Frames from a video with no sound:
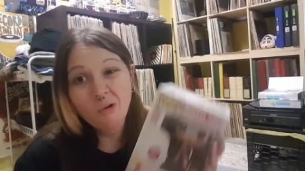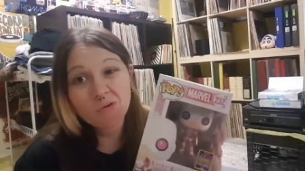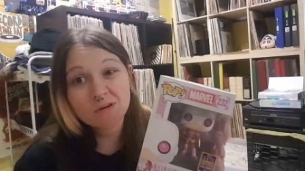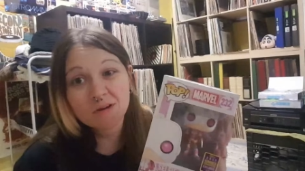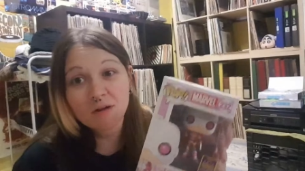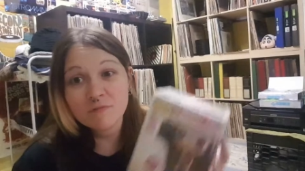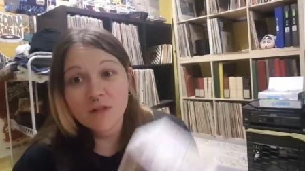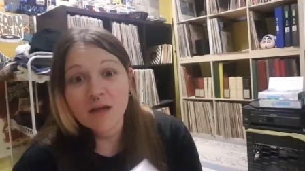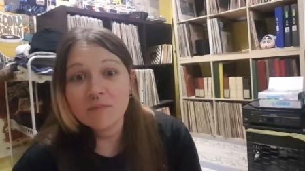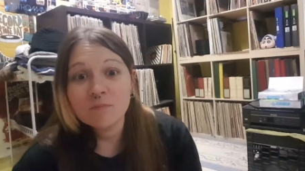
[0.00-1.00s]
ordered it
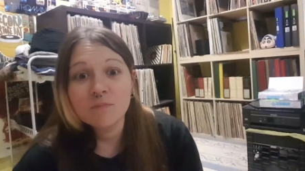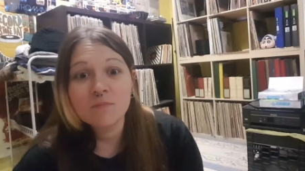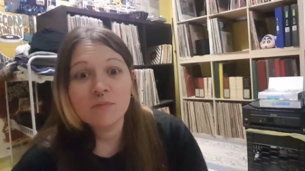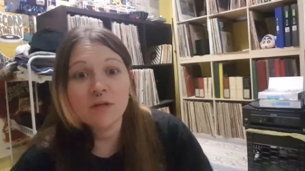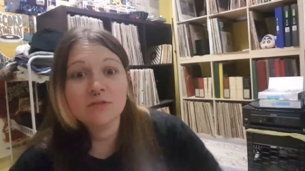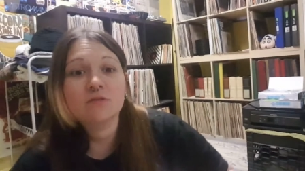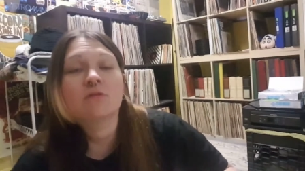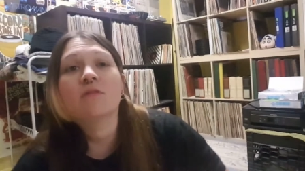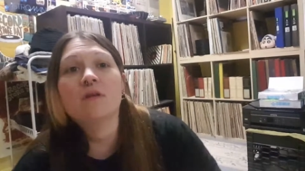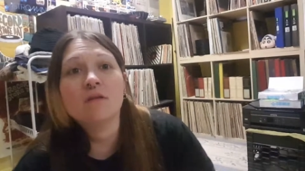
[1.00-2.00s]
offline yes
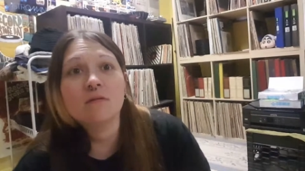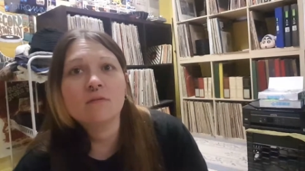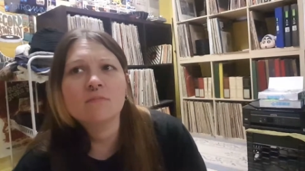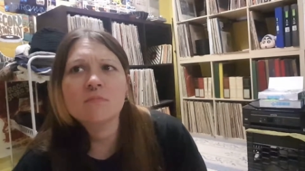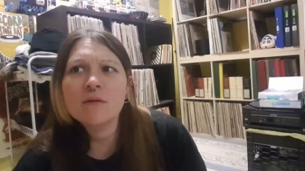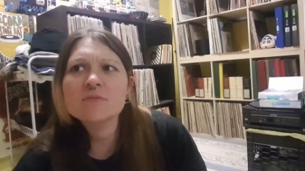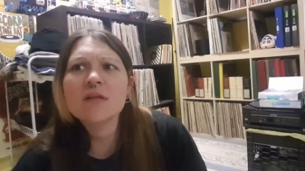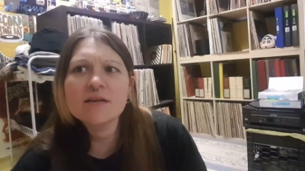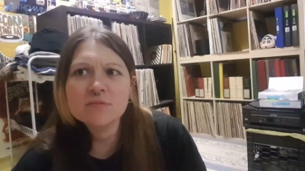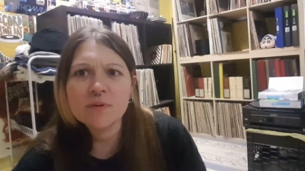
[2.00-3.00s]
or the I think it
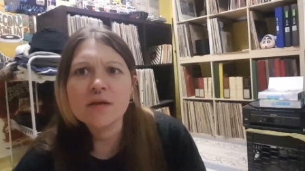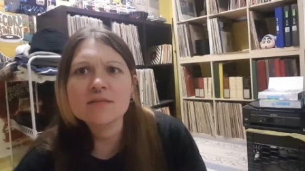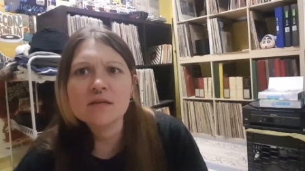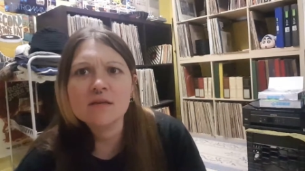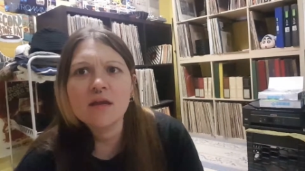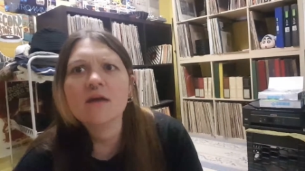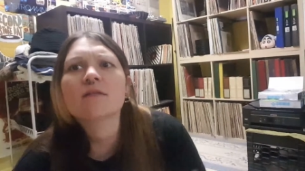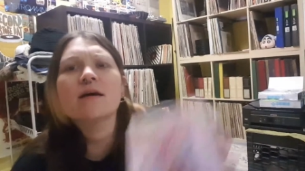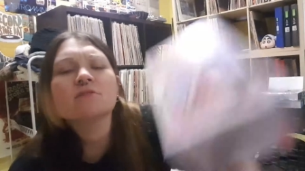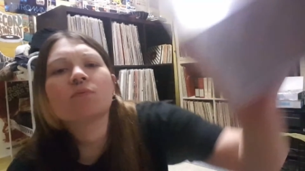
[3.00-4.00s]
was last week I said yeah
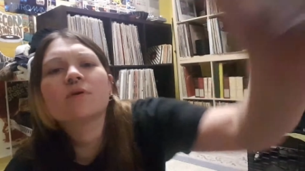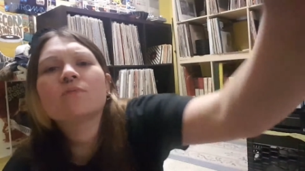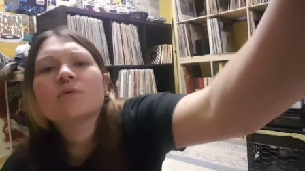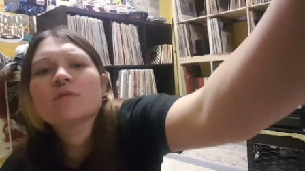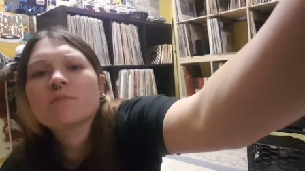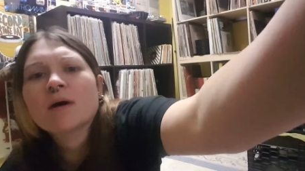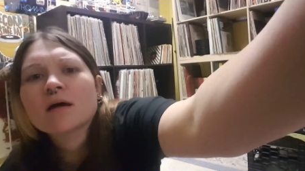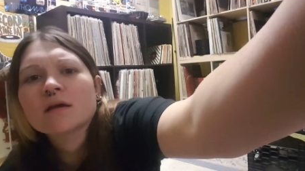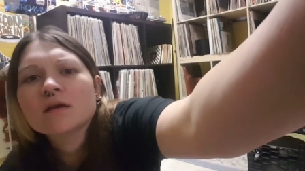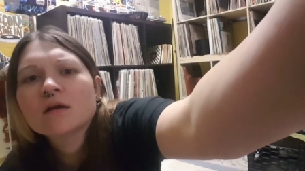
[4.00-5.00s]
last week with
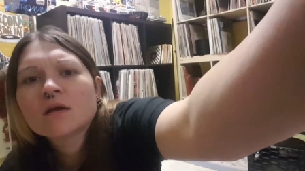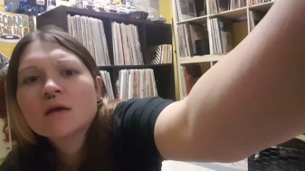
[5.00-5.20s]
my